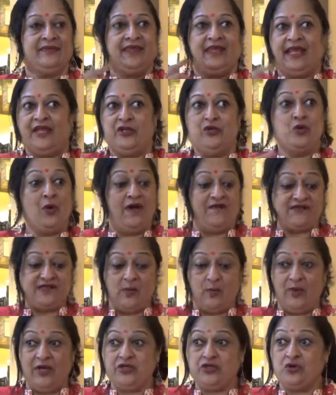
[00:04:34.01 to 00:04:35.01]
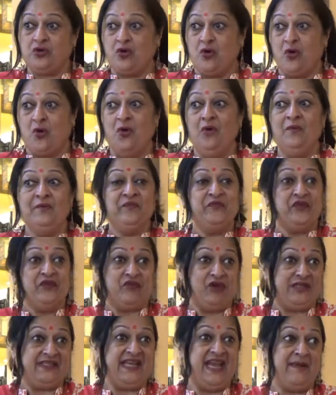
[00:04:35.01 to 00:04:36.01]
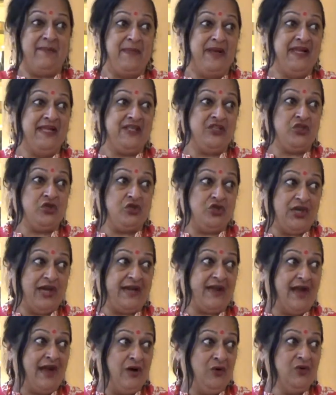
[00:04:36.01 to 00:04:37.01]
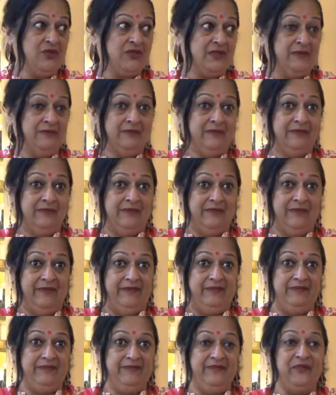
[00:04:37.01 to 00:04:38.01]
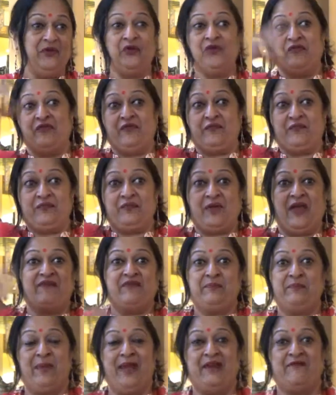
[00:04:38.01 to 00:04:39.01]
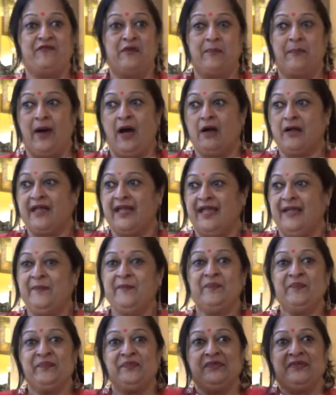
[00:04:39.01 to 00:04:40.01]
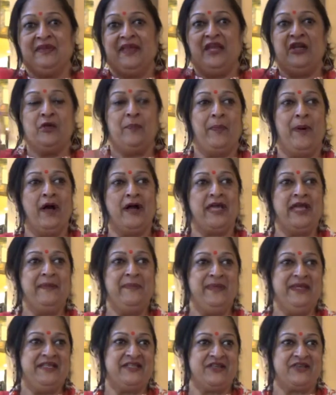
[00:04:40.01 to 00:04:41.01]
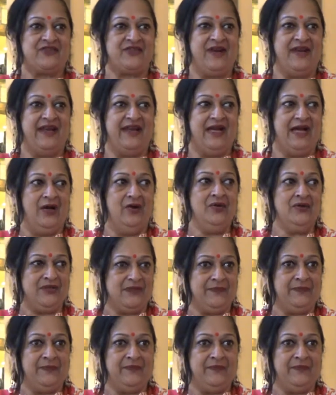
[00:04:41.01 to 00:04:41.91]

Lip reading: and you have somewhere to go, you've got 10 minutes to check out, or you haven't paid for parking, and your parking meter's running out,